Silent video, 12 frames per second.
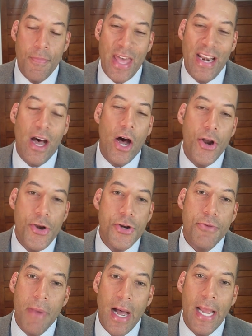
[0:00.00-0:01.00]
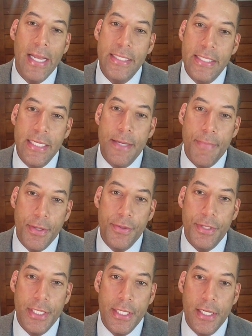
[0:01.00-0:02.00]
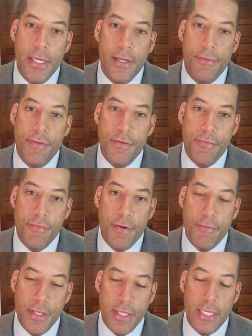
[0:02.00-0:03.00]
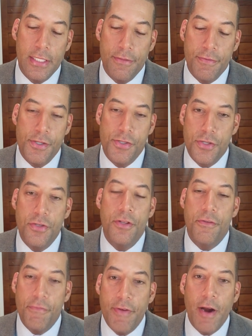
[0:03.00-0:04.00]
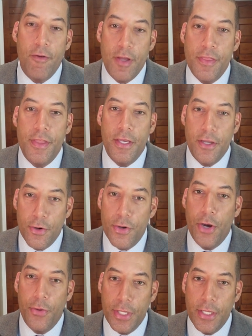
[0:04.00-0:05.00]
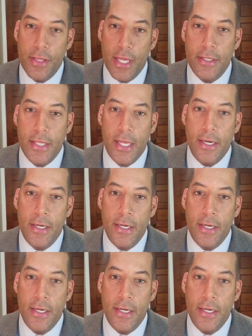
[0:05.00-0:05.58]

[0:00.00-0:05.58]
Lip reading: that undermines the ability of the elected officials to do the very thing you're noting, that